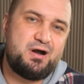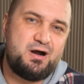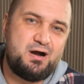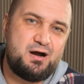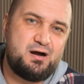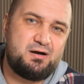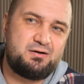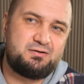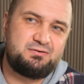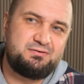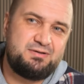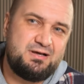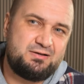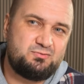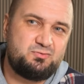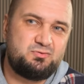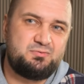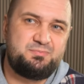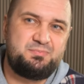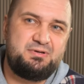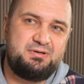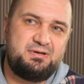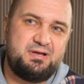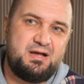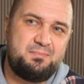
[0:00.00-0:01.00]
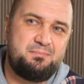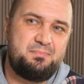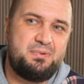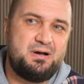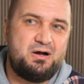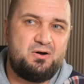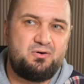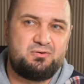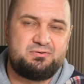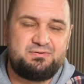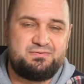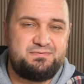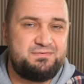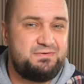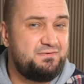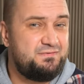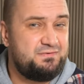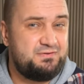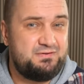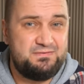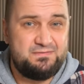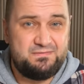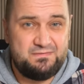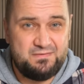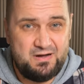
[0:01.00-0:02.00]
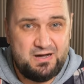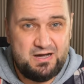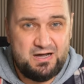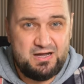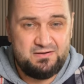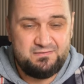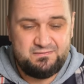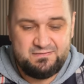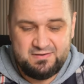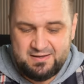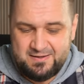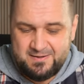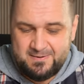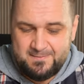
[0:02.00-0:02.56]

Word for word: hard, that would be about 55,